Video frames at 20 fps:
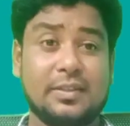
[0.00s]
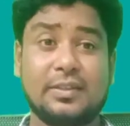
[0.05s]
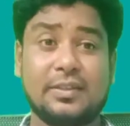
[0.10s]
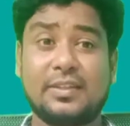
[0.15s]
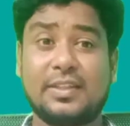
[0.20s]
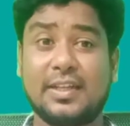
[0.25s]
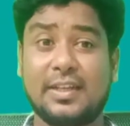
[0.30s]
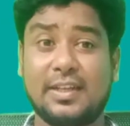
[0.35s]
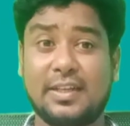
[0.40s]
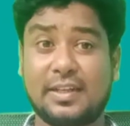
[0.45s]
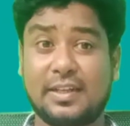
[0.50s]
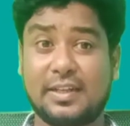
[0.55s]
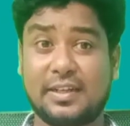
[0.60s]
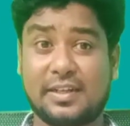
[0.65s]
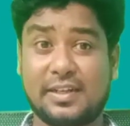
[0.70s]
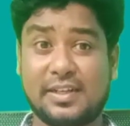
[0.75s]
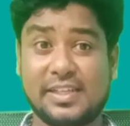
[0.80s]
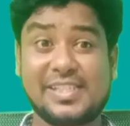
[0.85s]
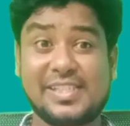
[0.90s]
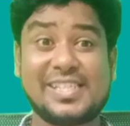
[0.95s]

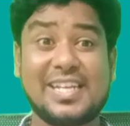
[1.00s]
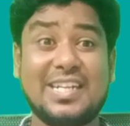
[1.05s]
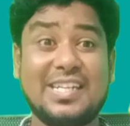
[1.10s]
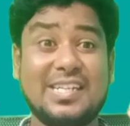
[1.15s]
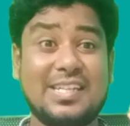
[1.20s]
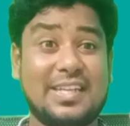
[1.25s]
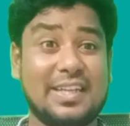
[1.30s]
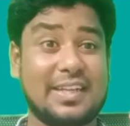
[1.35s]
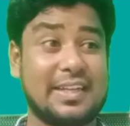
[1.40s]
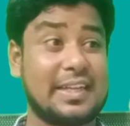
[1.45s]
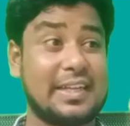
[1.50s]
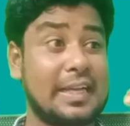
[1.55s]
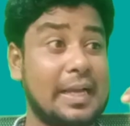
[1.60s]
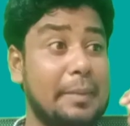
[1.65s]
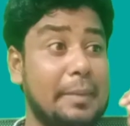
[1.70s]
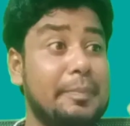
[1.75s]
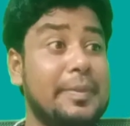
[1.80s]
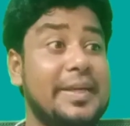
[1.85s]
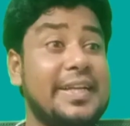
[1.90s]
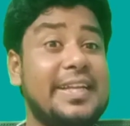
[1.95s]
the result
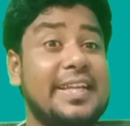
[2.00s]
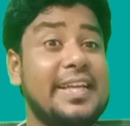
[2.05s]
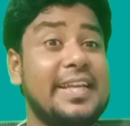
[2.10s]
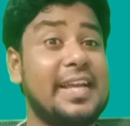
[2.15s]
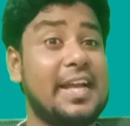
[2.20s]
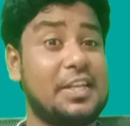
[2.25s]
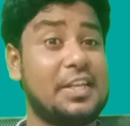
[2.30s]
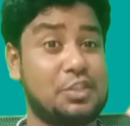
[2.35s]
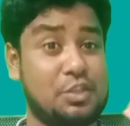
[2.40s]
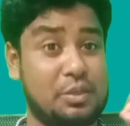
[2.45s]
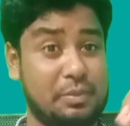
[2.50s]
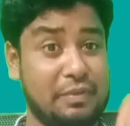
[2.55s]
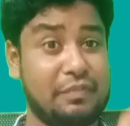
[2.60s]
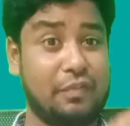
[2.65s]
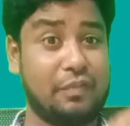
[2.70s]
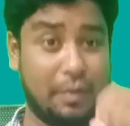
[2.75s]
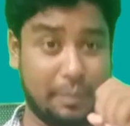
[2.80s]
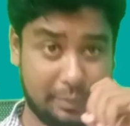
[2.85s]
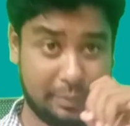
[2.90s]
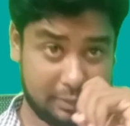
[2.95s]
committee has to be
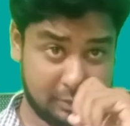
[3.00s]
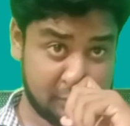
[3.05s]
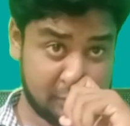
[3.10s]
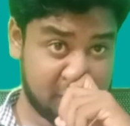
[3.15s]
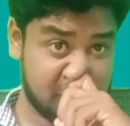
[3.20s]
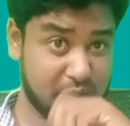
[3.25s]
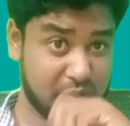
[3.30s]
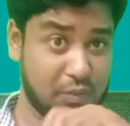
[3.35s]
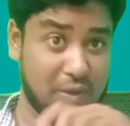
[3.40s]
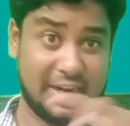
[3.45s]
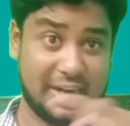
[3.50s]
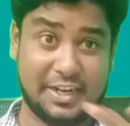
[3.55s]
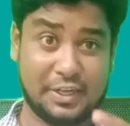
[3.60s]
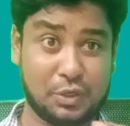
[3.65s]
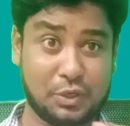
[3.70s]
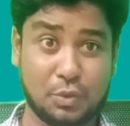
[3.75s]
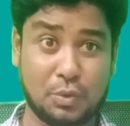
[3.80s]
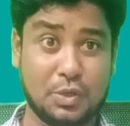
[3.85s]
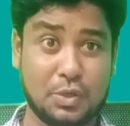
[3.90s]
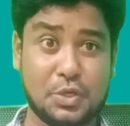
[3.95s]
formed. So what
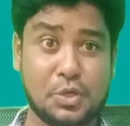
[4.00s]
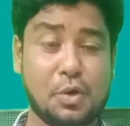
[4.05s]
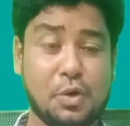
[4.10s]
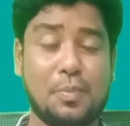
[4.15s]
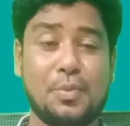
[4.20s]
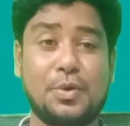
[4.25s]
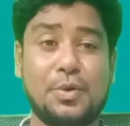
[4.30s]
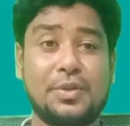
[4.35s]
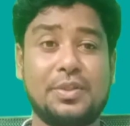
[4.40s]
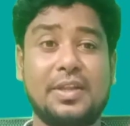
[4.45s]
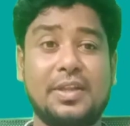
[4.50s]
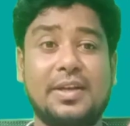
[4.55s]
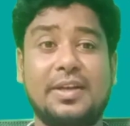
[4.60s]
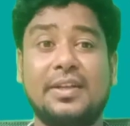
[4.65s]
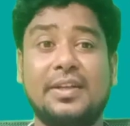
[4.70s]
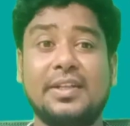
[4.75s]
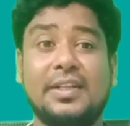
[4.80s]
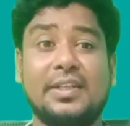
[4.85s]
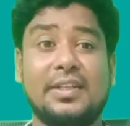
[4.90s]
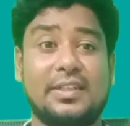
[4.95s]
I told you about
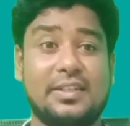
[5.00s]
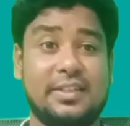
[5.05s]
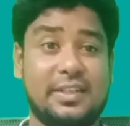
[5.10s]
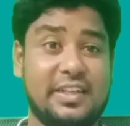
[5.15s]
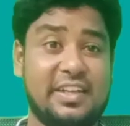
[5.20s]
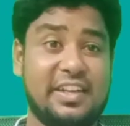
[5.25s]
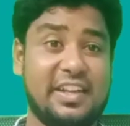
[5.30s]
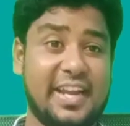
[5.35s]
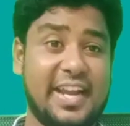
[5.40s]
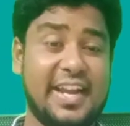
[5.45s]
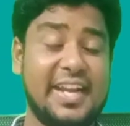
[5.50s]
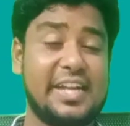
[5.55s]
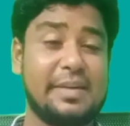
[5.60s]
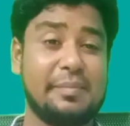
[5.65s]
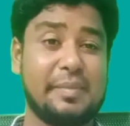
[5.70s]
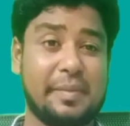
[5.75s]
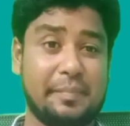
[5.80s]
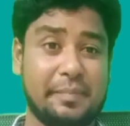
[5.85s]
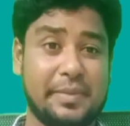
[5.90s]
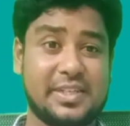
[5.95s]
the
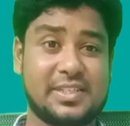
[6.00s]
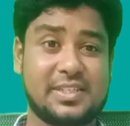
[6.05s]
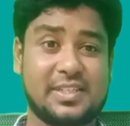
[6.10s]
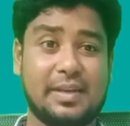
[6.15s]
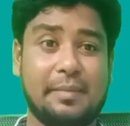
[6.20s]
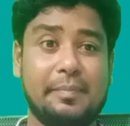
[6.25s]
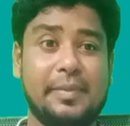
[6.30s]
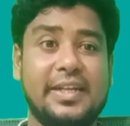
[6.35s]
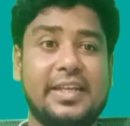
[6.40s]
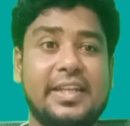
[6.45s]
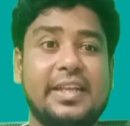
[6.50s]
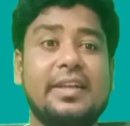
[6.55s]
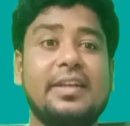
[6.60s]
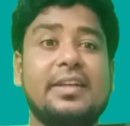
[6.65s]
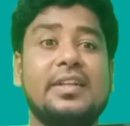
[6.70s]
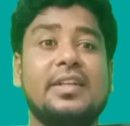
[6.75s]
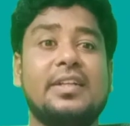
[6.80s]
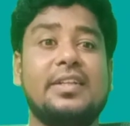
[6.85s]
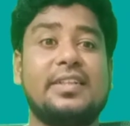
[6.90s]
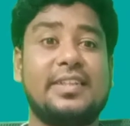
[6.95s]
8 members
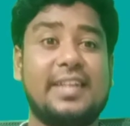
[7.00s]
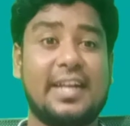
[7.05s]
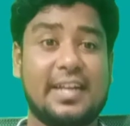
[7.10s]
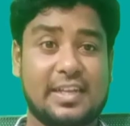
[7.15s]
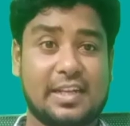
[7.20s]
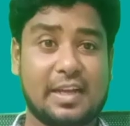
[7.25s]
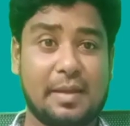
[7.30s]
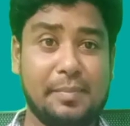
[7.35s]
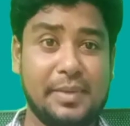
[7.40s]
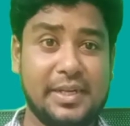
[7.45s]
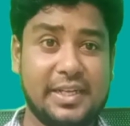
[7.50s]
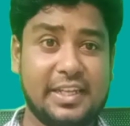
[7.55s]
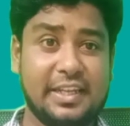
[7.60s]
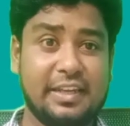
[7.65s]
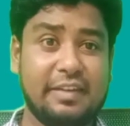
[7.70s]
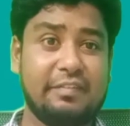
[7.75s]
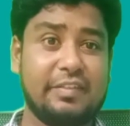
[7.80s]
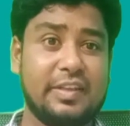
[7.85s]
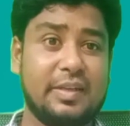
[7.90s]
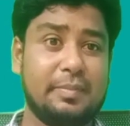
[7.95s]
committee, that
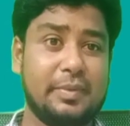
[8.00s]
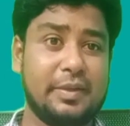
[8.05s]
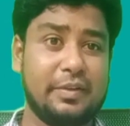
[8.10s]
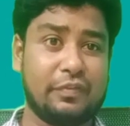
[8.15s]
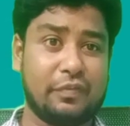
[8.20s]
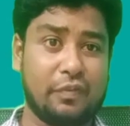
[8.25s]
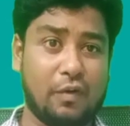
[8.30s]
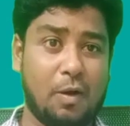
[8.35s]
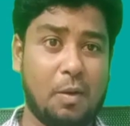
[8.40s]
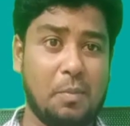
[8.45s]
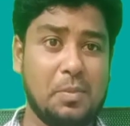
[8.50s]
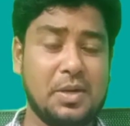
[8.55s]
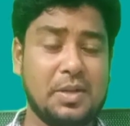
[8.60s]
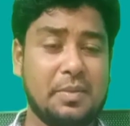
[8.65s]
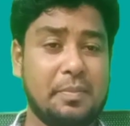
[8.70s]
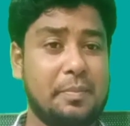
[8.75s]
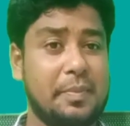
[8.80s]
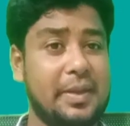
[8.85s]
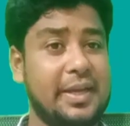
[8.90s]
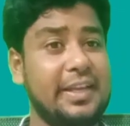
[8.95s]
committee will be
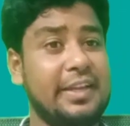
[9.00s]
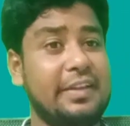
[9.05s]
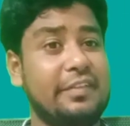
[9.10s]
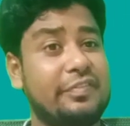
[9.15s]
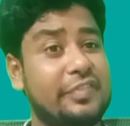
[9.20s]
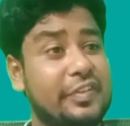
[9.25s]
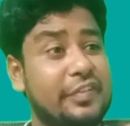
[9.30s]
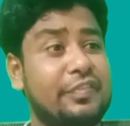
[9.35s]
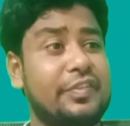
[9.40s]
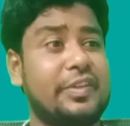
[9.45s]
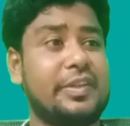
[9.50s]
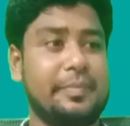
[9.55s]
formed by 5th